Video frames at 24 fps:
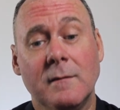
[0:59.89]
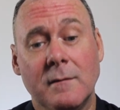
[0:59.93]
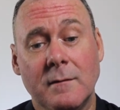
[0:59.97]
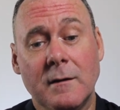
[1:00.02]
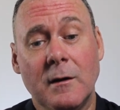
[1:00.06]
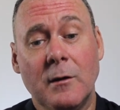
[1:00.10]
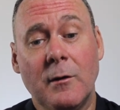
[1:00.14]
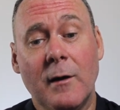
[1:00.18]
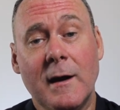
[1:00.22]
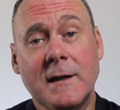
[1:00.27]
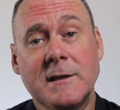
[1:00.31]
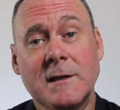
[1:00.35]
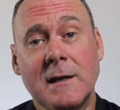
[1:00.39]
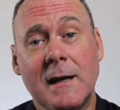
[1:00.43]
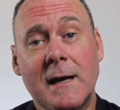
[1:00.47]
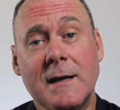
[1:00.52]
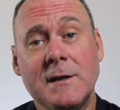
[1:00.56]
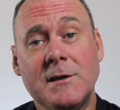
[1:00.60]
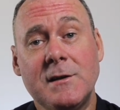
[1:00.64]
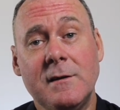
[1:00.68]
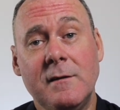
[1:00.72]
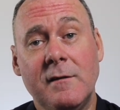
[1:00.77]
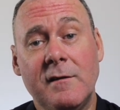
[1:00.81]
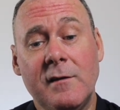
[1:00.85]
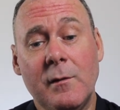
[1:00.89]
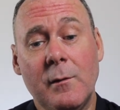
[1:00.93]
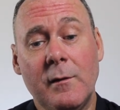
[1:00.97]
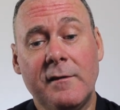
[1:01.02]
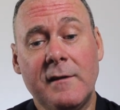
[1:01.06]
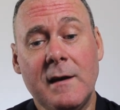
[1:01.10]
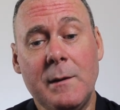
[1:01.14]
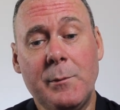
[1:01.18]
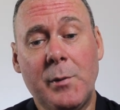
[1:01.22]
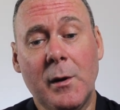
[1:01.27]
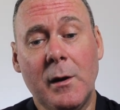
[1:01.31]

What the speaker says: Congratulations, USC